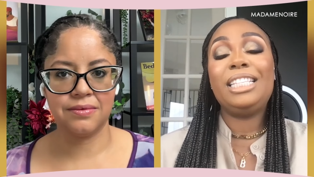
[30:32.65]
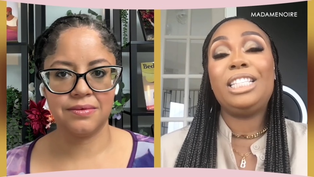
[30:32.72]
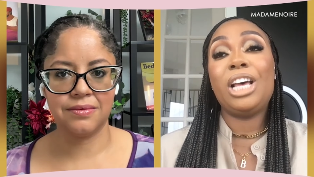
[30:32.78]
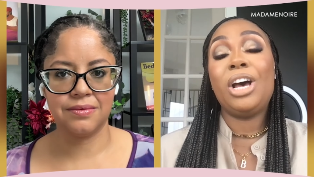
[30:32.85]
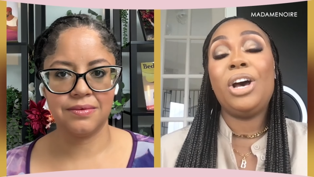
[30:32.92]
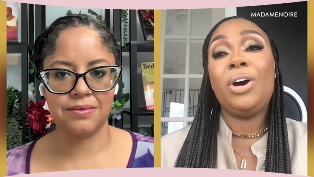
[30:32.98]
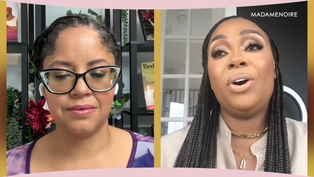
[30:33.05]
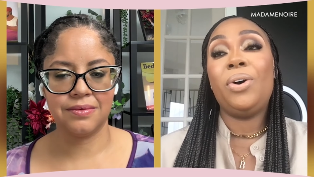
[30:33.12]

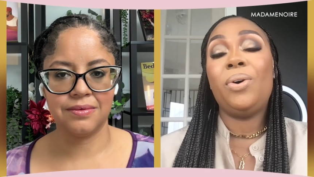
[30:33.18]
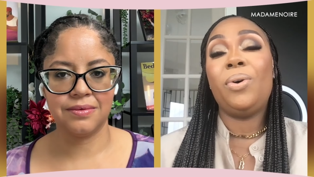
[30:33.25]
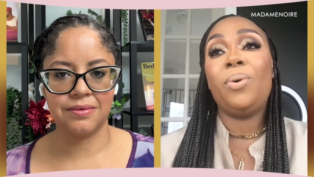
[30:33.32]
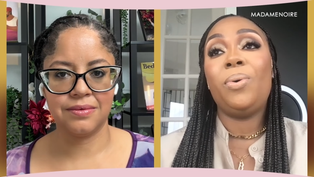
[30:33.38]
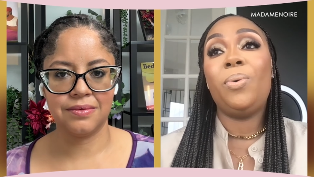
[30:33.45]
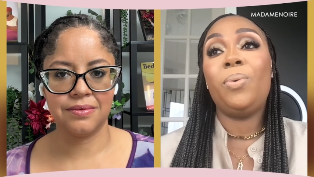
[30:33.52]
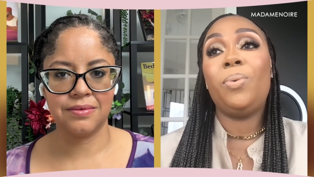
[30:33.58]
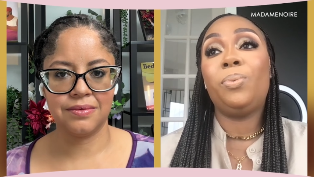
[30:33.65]

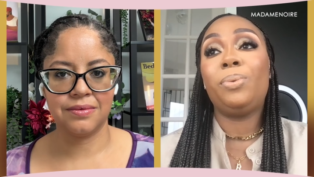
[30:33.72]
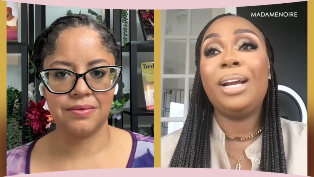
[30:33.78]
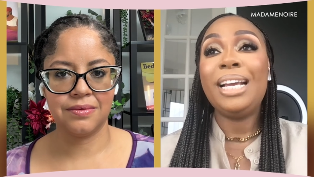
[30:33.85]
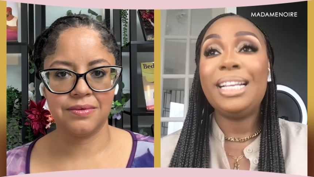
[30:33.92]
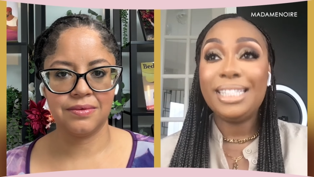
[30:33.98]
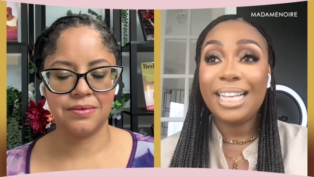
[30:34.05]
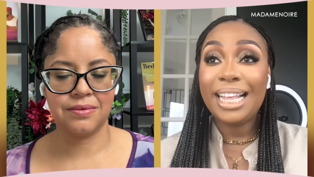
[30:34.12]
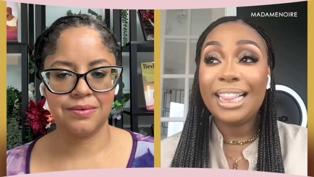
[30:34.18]
Speaker 1: so
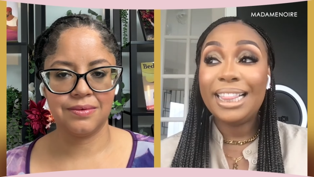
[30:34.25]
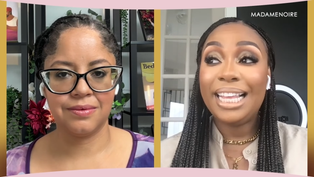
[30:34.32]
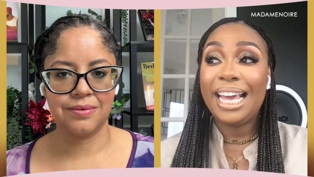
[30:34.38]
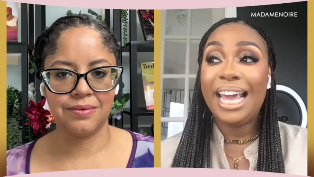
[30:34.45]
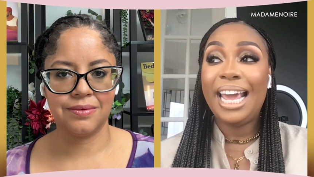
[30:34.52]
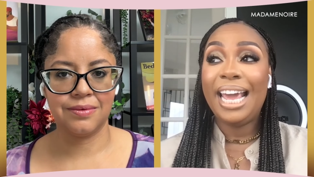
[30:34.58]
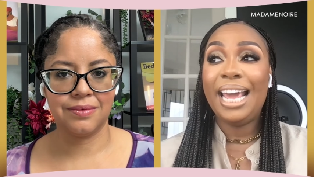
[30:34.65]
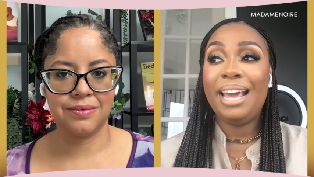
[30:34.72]

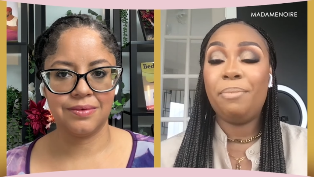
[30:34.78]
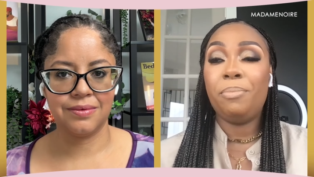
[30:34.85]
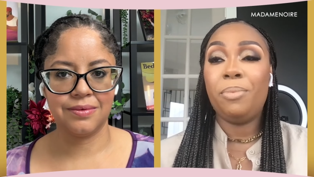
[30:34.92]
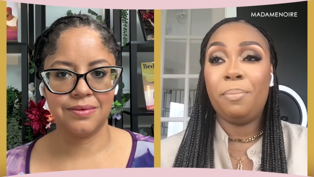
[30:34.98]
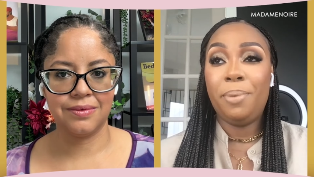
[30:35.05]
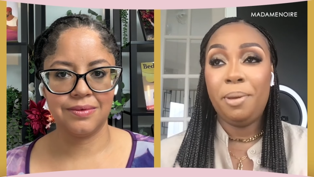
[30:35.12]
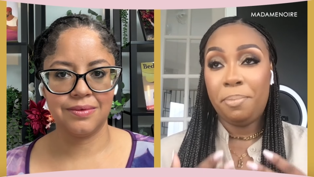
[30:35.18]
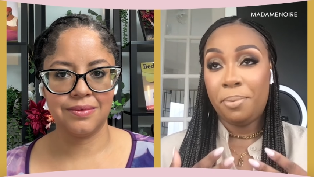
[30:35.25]
recently
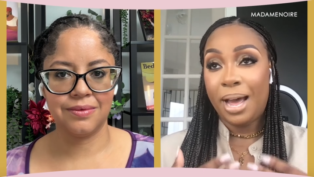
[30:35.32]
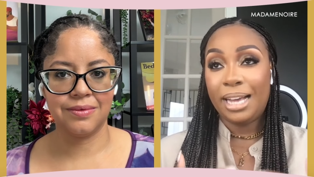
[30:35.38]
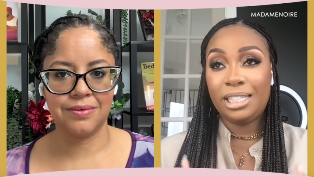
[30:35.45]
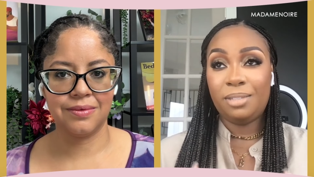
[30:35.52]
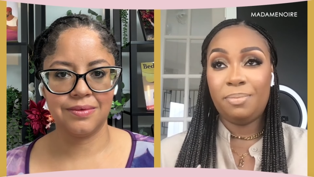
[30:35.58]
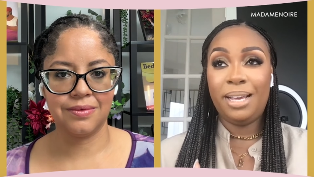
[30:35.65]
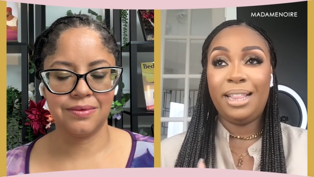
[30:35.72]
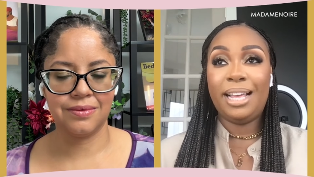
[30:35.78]
when people ask
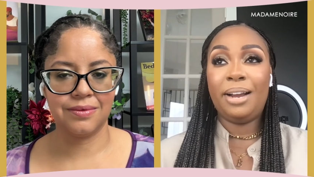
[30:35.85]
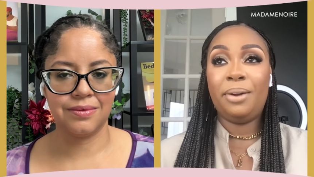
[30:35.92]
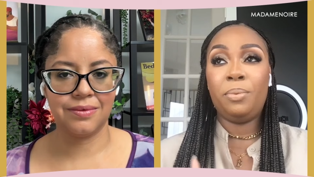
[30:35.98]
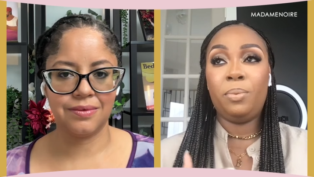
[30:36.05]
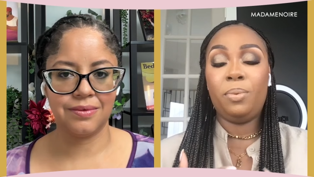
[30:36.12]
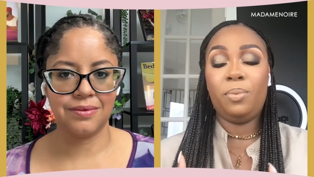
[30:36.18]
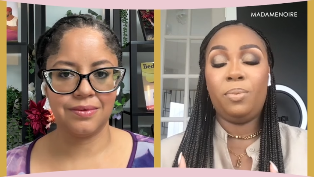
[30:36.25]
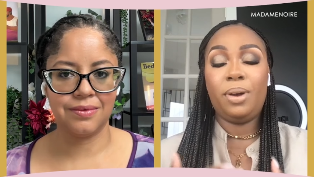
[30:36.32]
me they
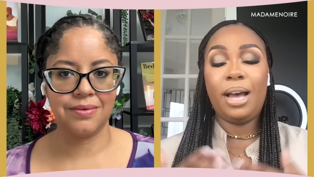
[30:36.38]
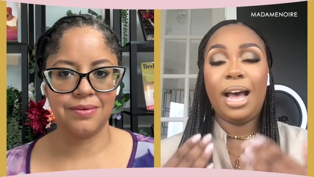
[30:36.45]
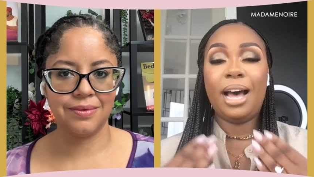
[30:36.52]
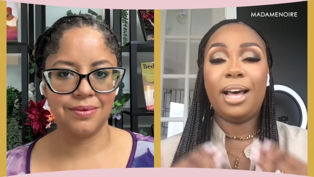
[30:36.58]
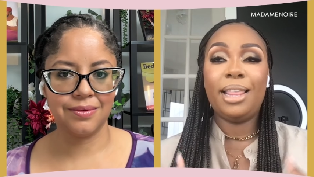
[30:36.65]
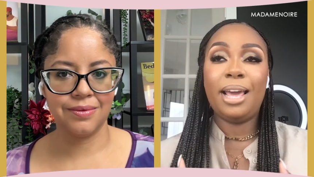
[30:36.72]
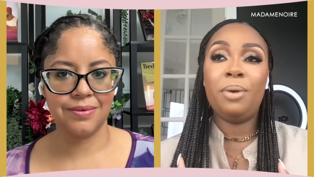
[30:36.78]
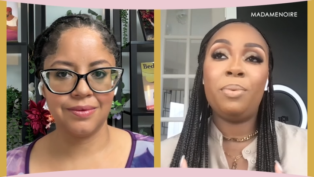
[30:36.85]

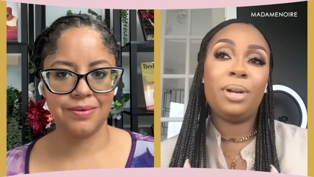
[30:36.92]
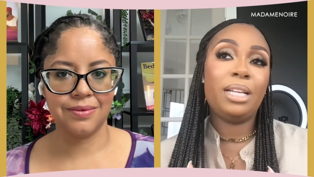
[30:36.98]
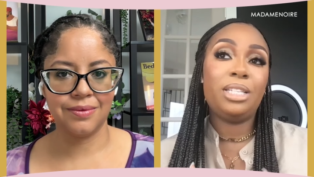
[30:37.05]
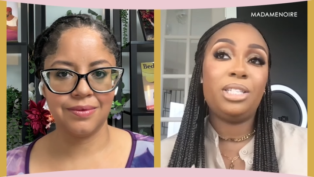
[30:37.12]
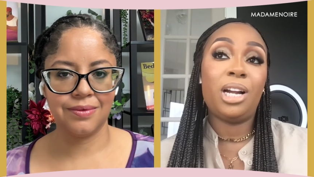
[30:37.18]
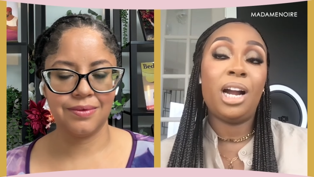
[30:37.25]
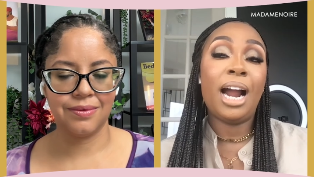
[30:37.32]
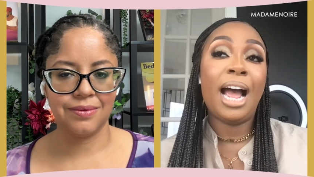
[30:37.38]
how they want to
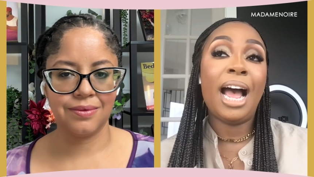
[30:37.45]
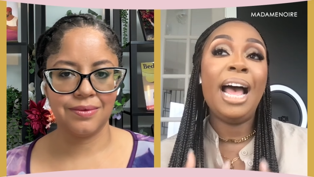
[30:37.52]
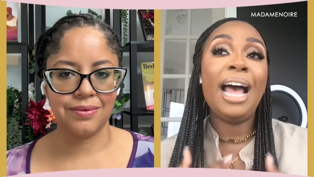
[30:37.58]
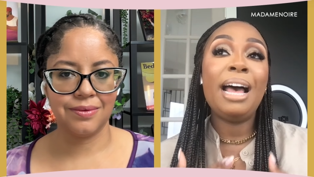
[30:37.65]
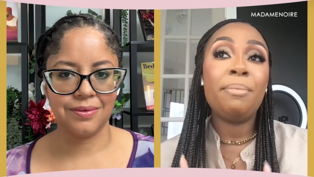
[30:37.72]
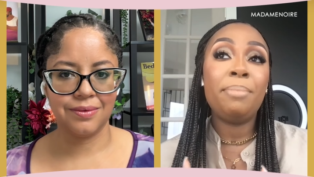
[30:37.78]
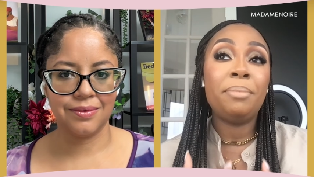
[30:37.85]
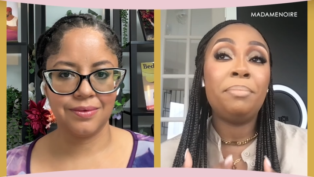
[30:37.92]
start, I
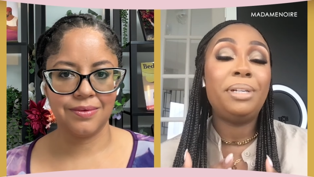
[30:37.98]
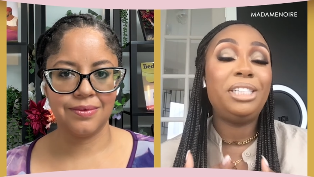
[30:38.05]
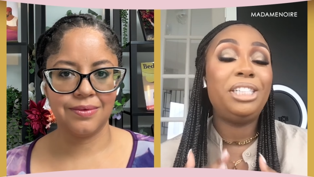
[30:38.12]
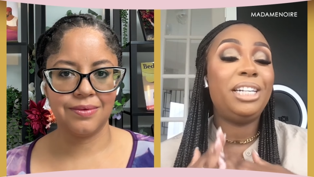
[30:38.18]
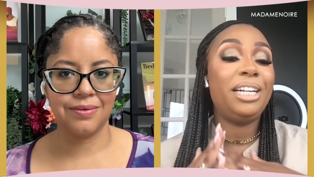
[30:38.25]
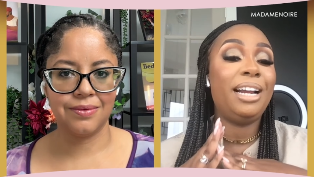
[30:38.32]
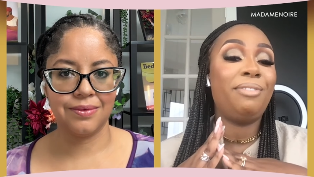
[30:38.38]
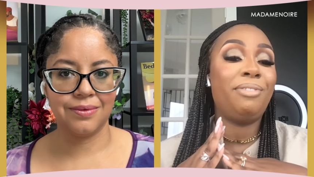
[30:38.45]
have been
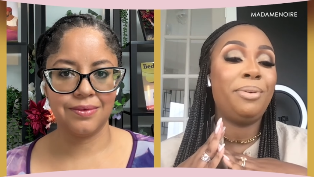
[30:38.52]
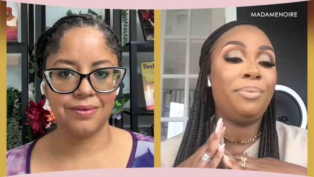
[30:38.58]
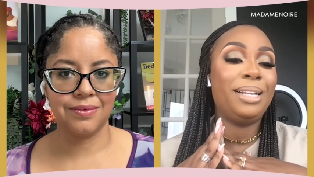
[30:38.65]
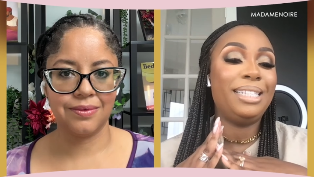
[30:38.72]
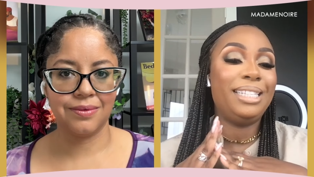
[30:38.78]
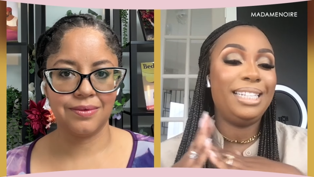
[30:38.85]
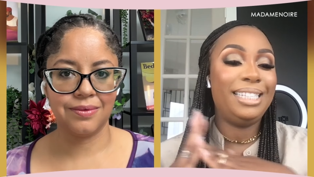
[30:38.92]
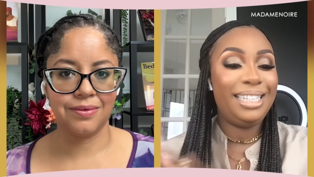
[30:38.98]
pushing
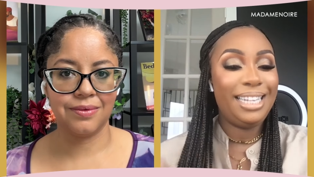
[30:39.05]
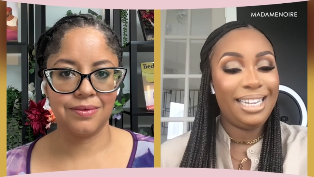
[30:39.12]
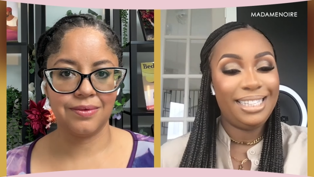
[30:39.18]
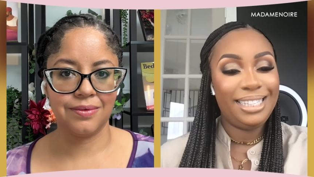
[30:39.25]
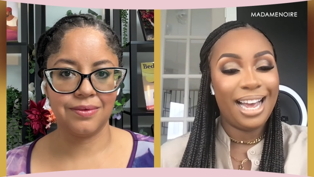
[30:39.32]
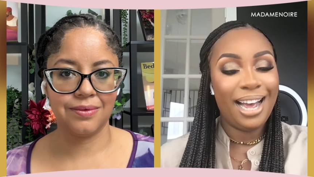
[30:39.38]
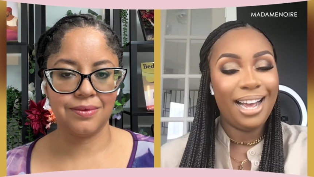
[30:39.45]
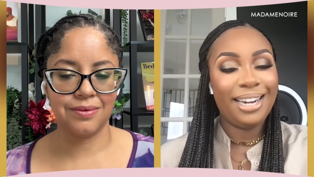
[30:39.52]
everyone to
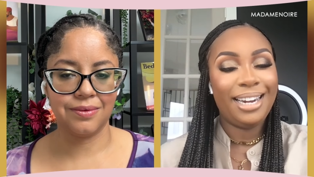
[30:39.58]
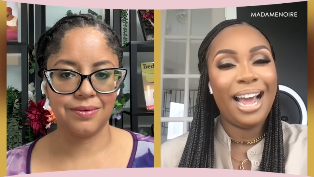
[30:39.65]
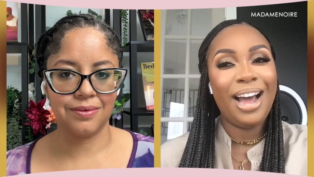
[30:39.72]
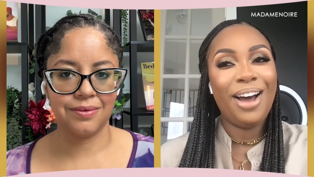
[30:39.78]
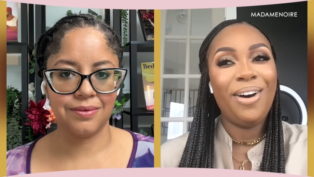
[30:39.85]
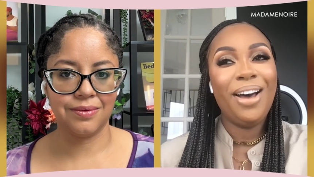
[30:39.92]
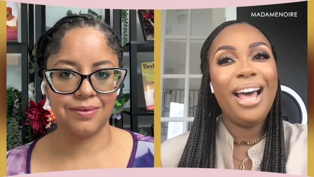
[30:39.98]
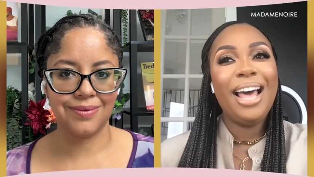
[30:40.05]
TikTok
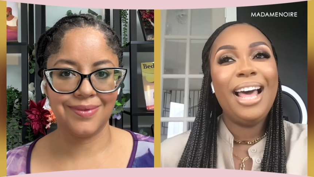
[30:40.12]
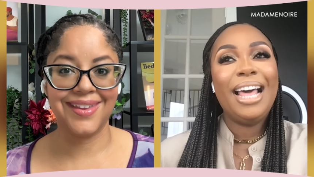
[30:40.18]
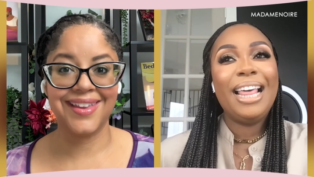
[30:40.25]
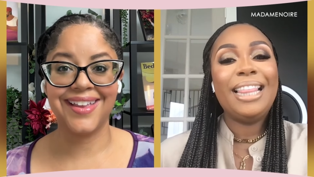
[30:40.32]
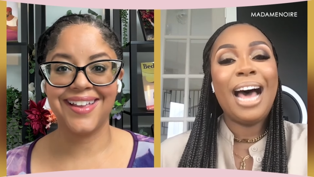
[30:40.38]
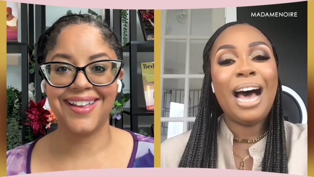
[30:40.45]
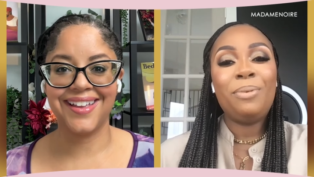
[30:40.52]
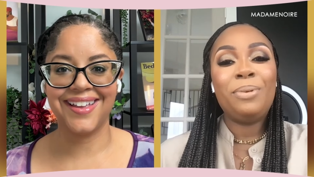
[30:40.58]
now.
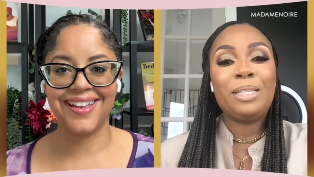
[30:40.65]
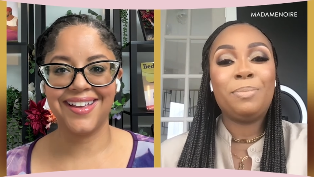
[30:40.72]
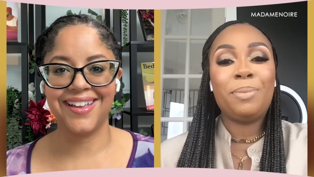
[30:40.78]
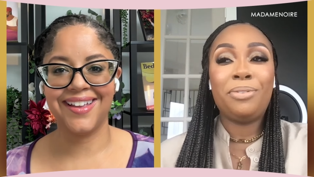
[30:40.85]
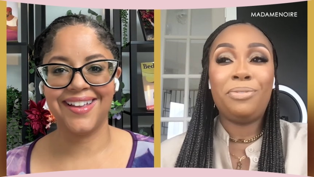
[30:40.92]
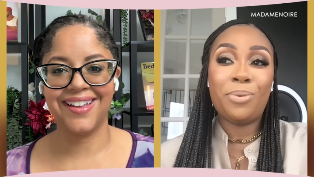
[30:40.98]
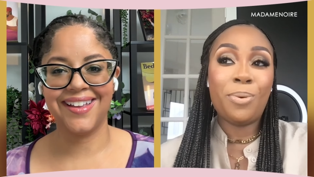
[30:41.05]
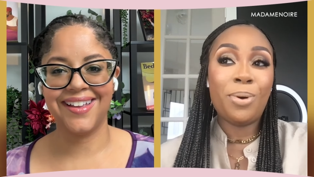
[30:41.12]
That was
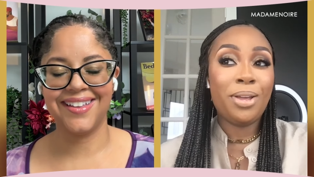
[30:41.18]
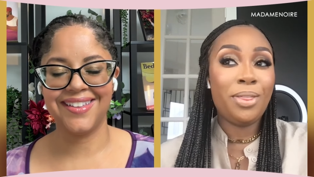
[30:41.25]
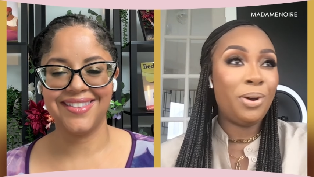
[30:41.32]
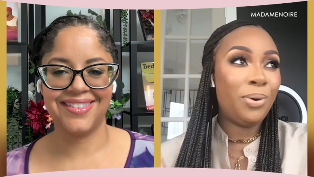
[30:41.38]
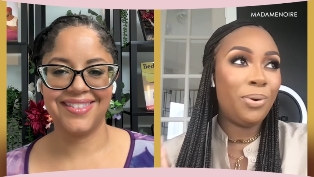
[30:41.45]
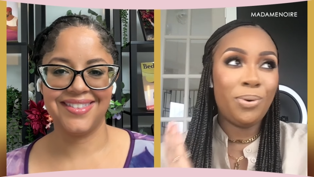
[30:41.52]
before the